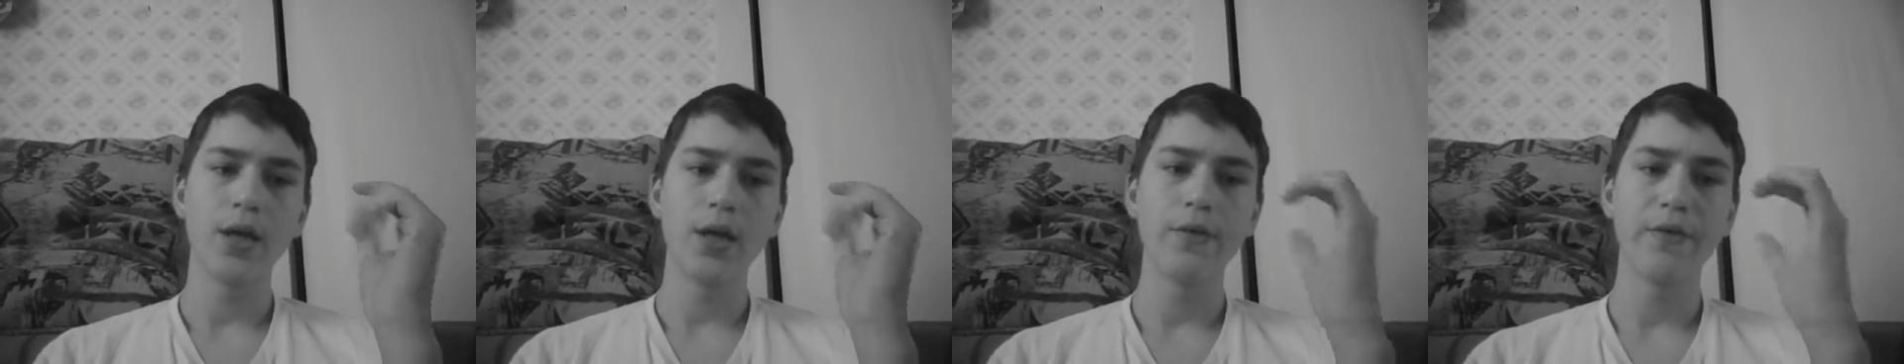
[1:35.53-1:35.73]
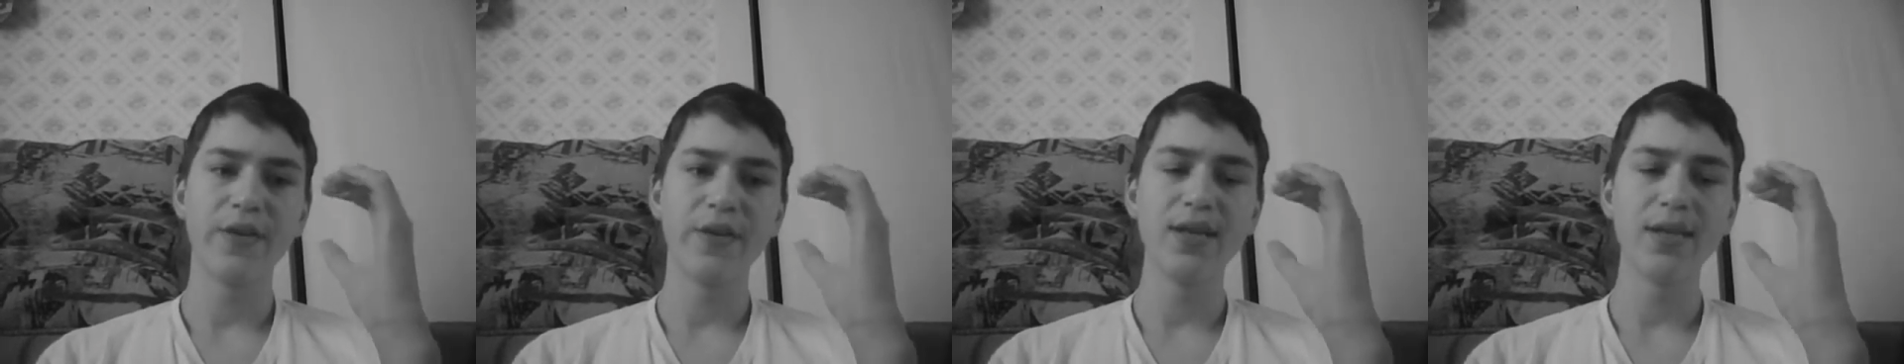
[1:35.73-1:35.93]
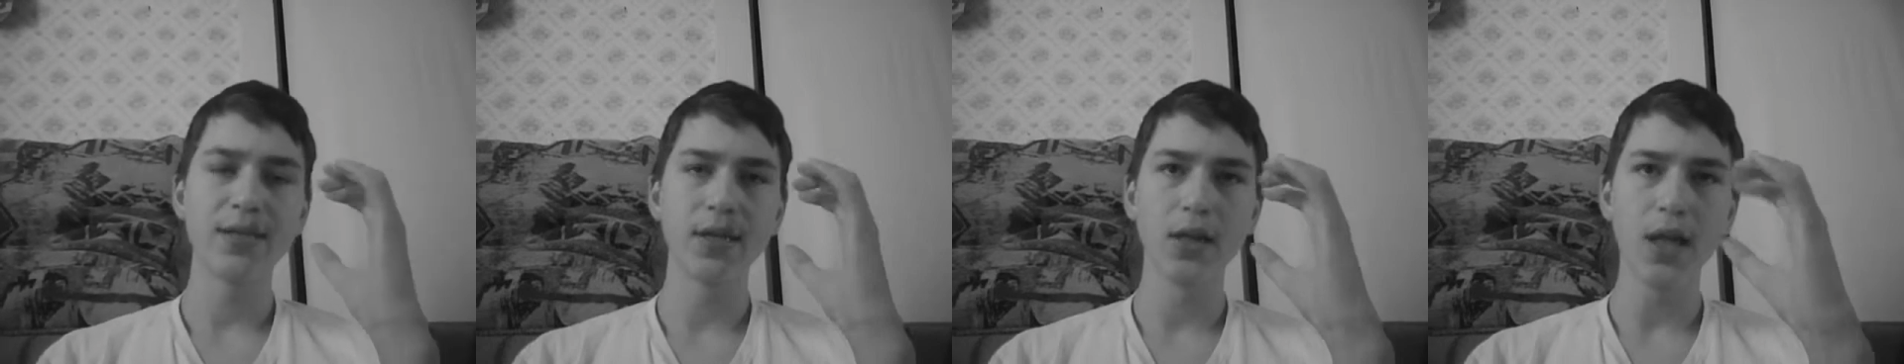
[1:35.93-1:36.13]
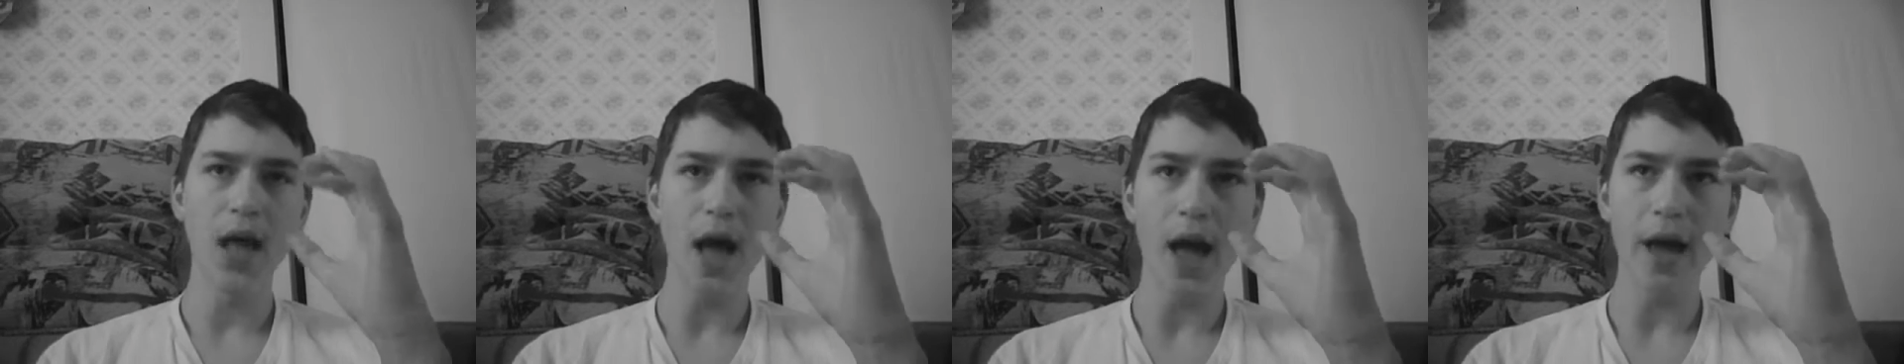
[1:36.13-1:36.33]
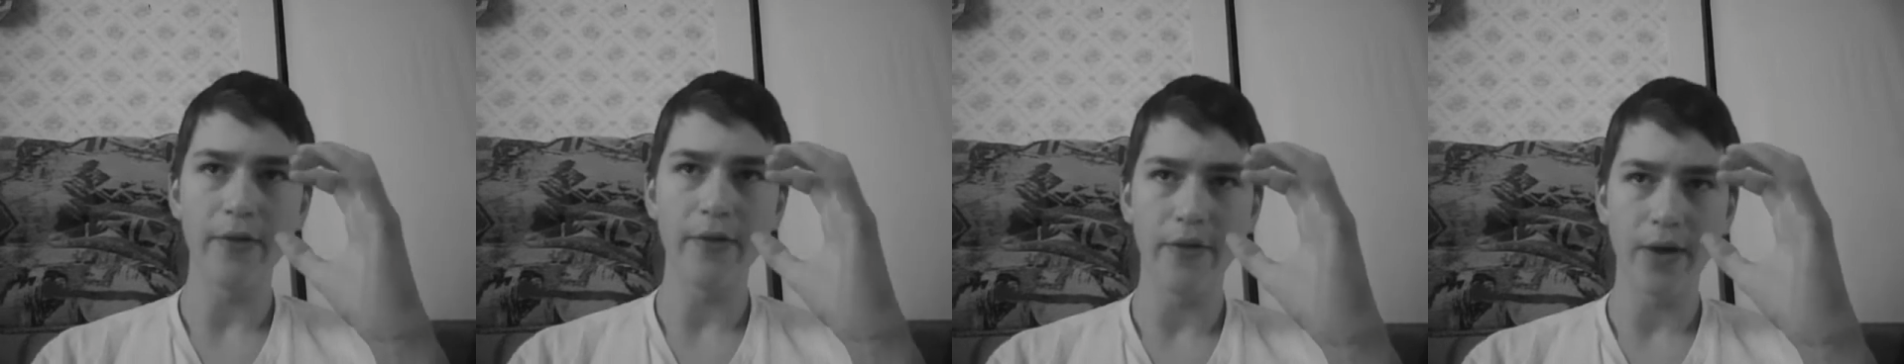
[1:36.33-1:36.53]
if he's
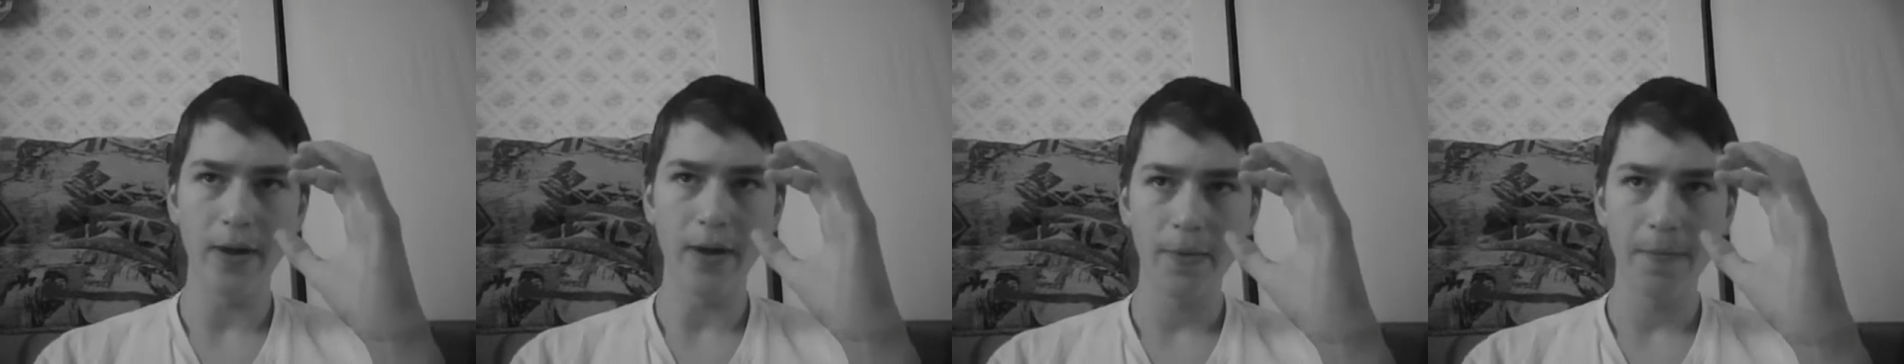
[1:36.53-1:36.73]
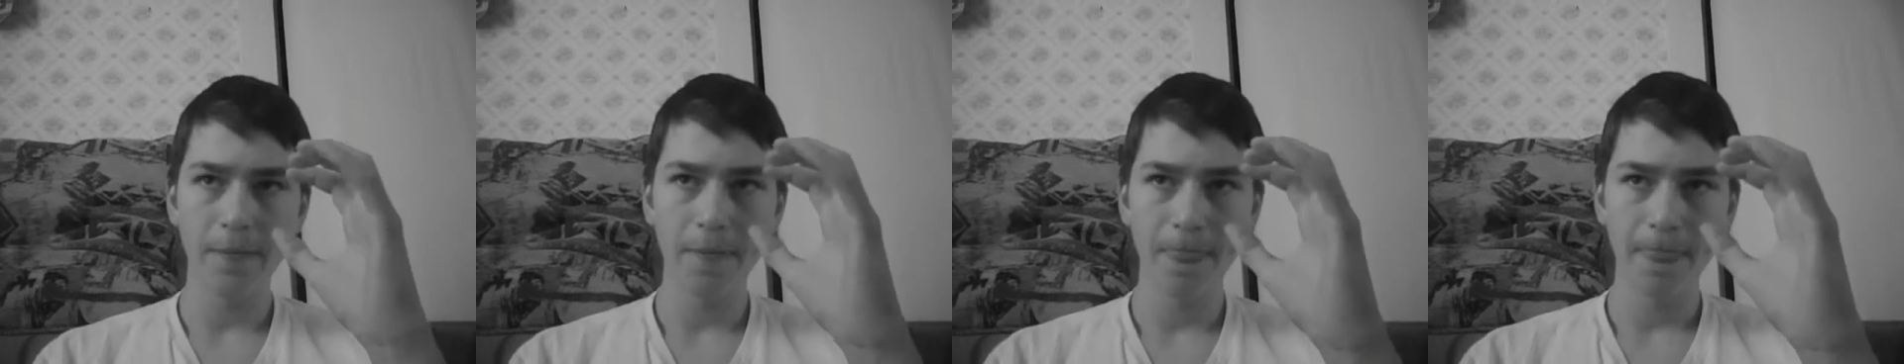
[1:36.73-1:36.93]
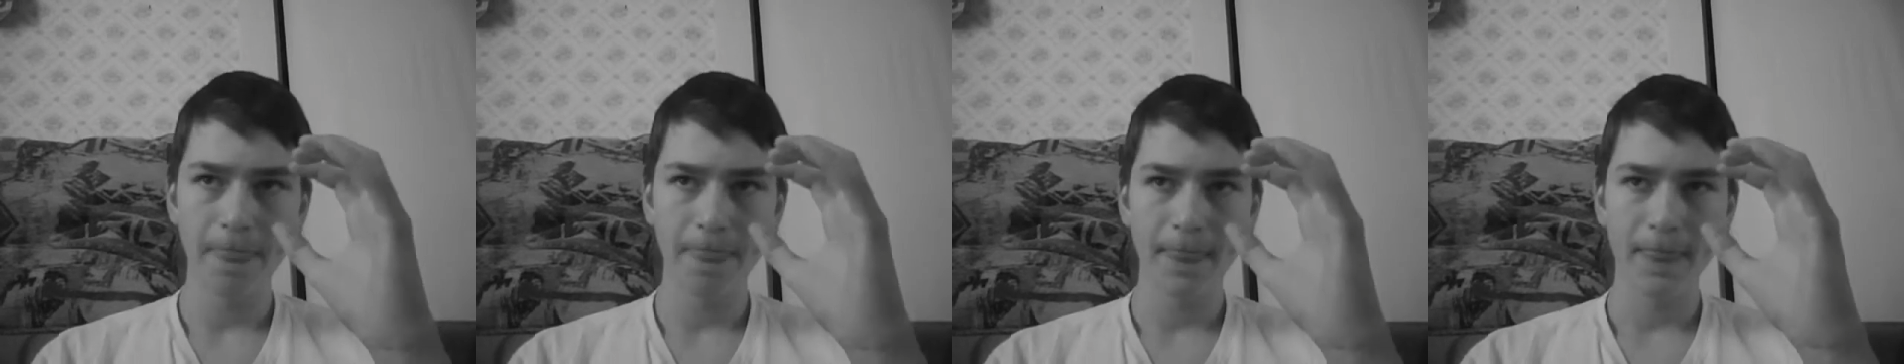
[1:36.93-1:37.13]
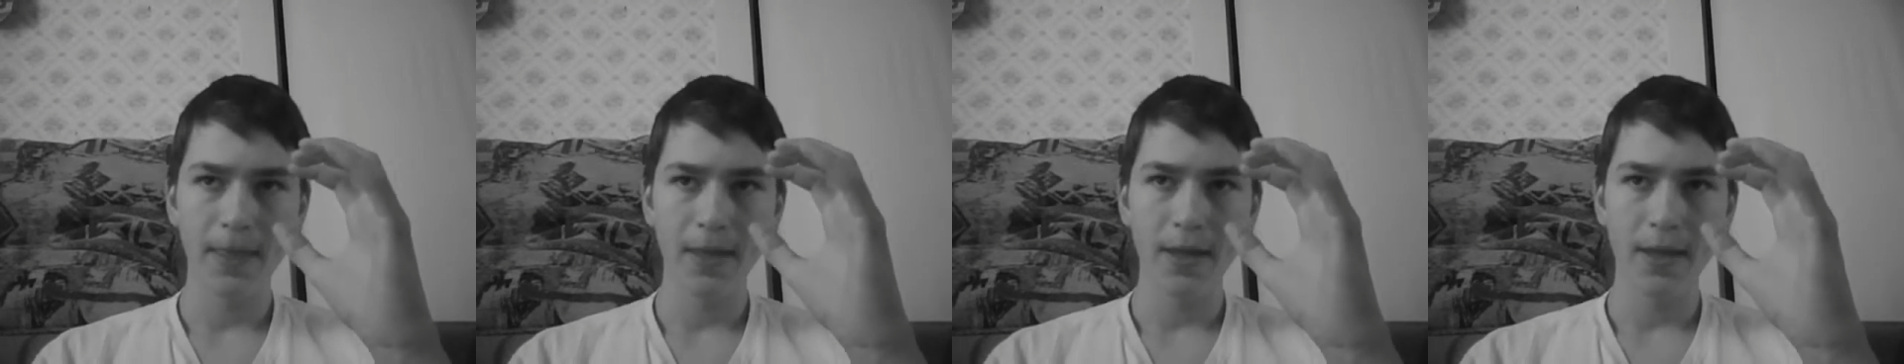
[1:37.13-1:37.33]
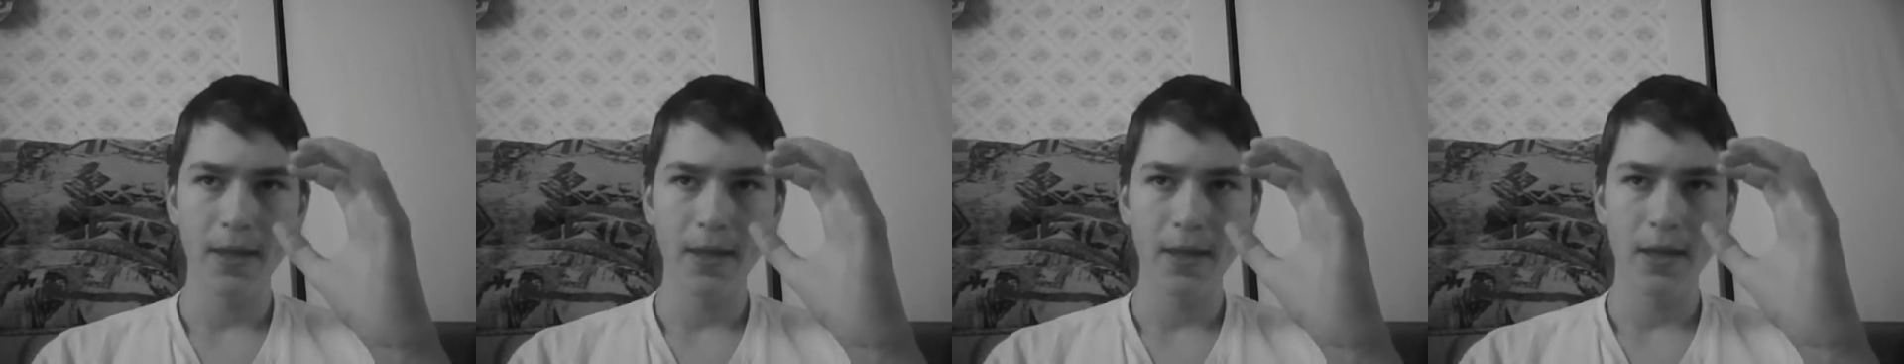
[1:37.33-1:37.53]
alive, right?
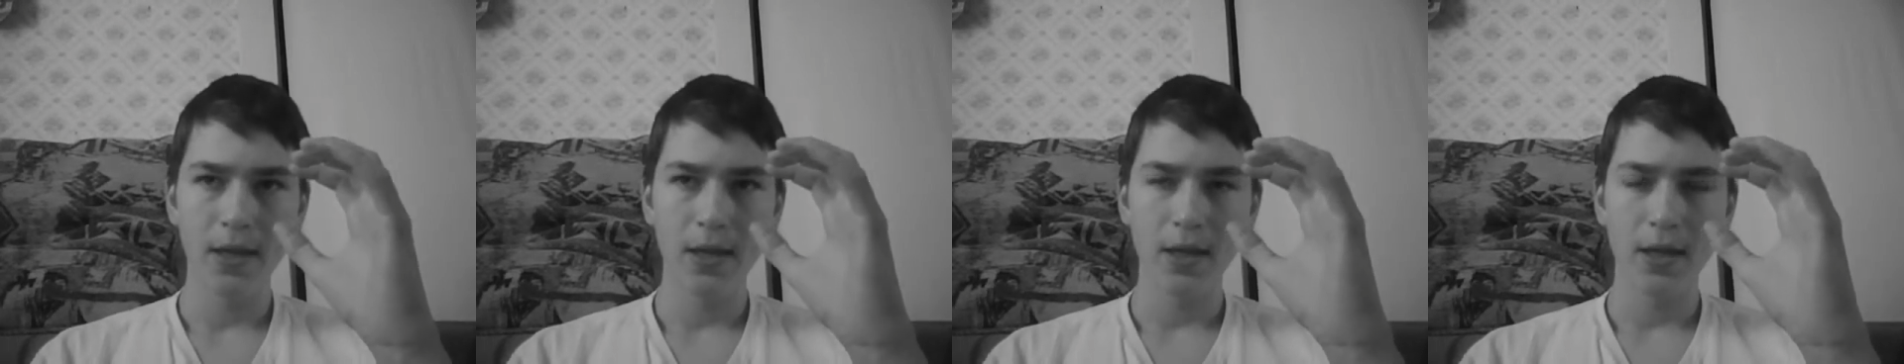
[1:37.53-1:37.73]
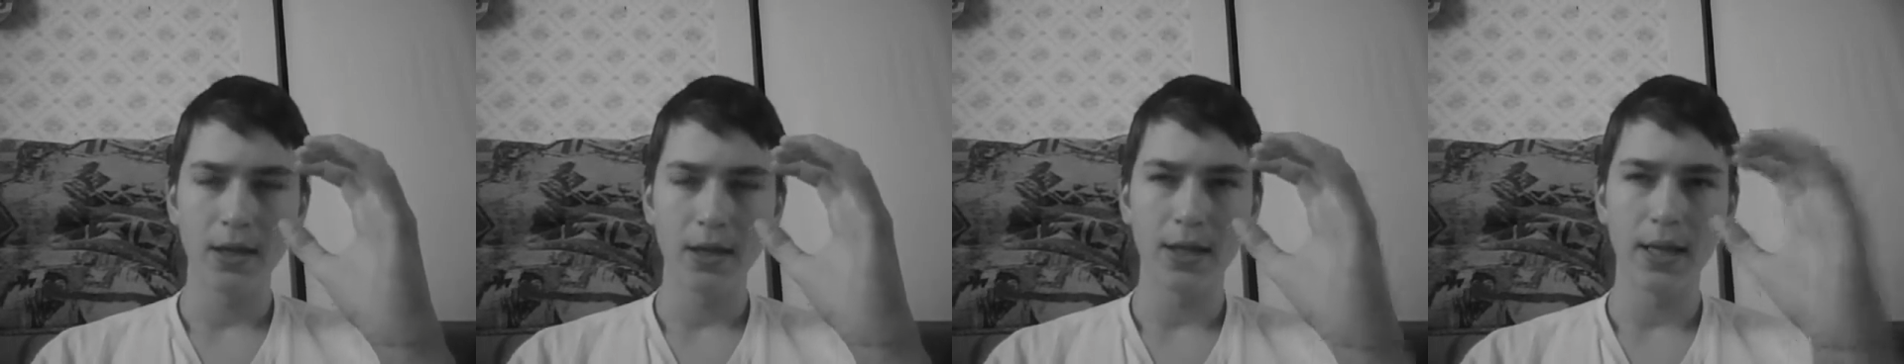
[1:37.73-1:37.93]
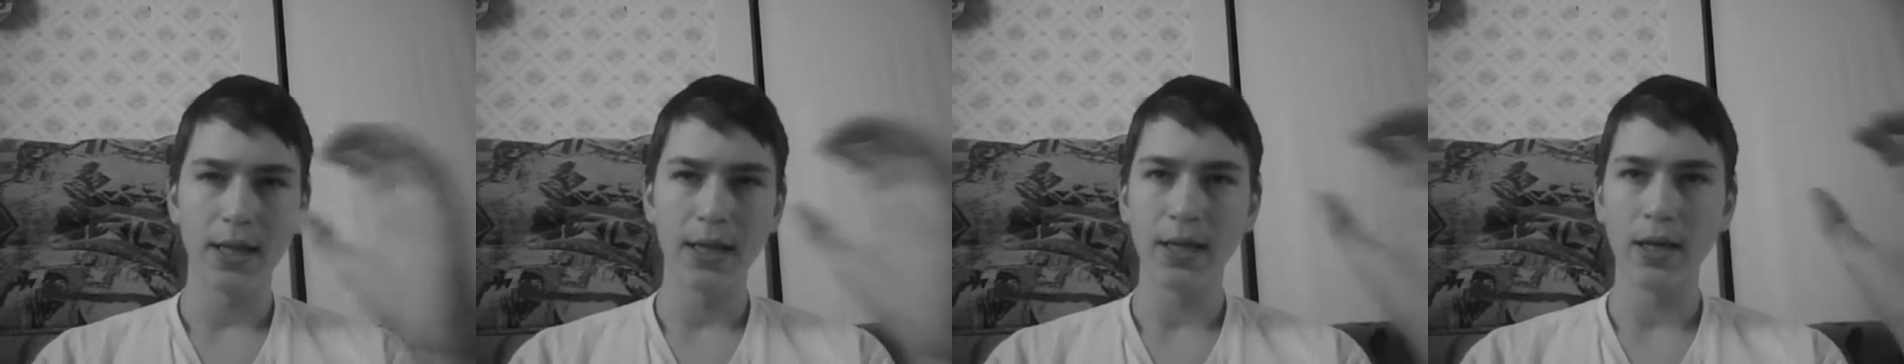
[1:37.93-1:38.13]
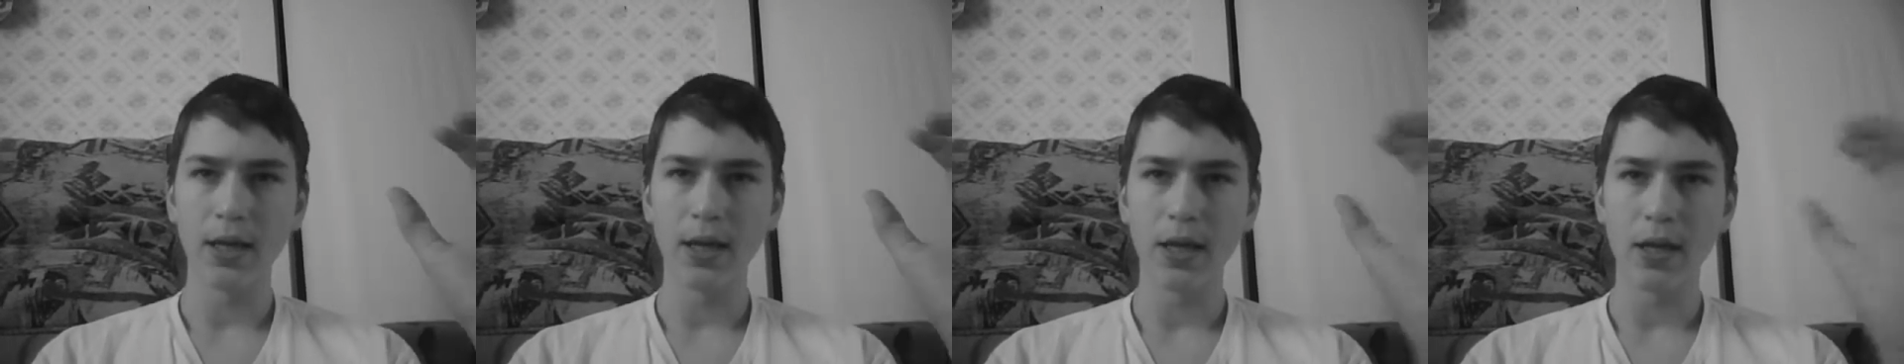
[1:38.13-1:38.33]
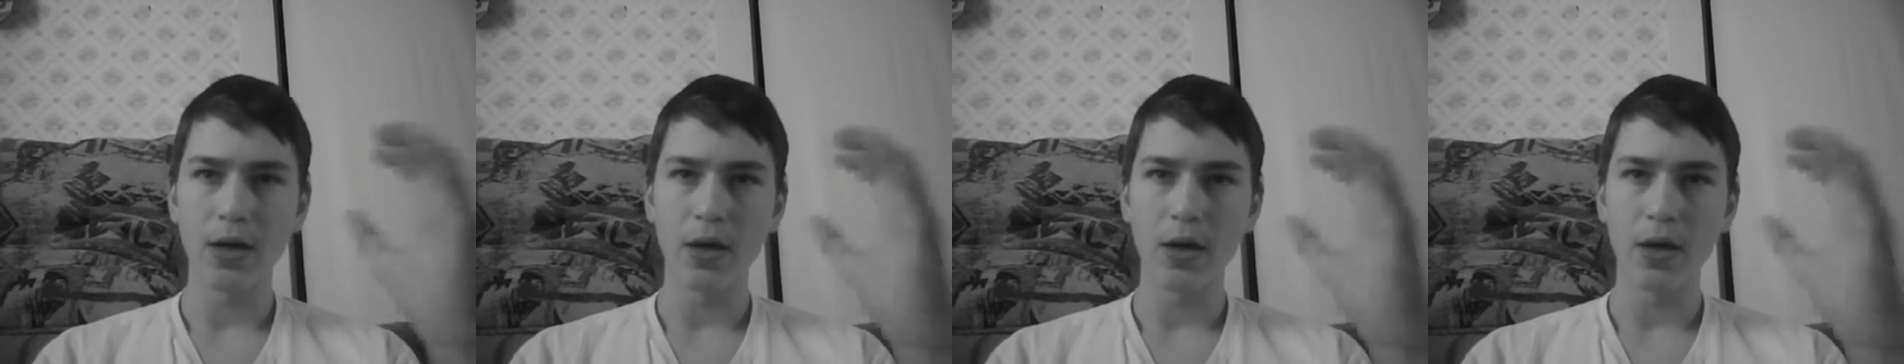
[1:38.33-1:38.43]
Then